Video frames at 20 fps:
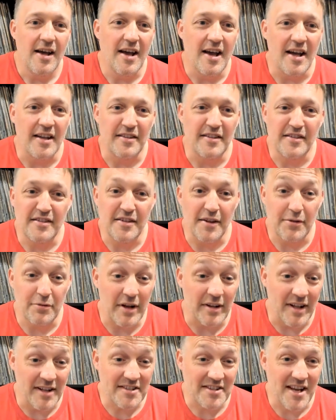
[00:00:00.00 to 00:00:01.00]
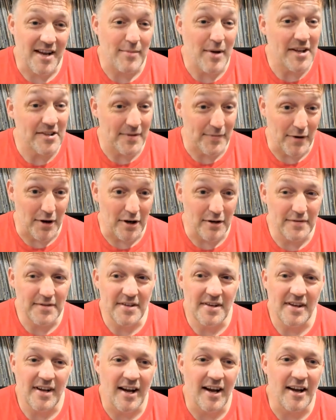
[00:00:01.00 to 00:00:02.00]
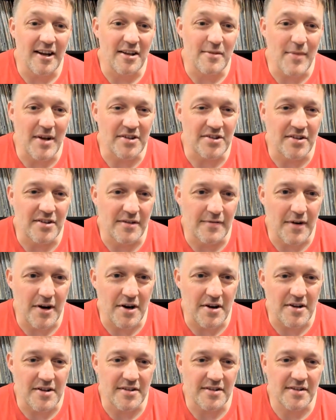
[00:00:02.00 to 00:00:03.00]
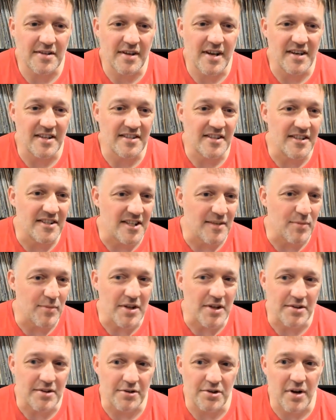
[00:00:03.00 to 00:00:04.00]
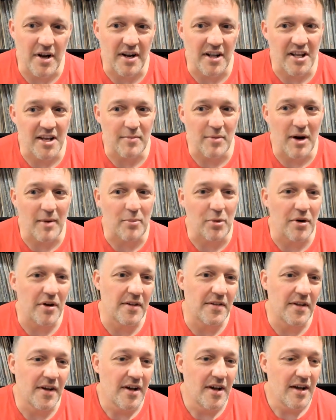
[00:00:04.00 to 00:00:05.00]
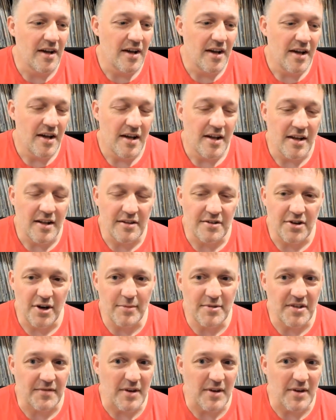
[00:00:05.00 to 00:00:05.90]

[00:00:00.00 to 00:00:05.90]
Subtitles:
And the threat landscape has evolved. You mentioned the various kind of TTPs you're trying to keep up with. In terms of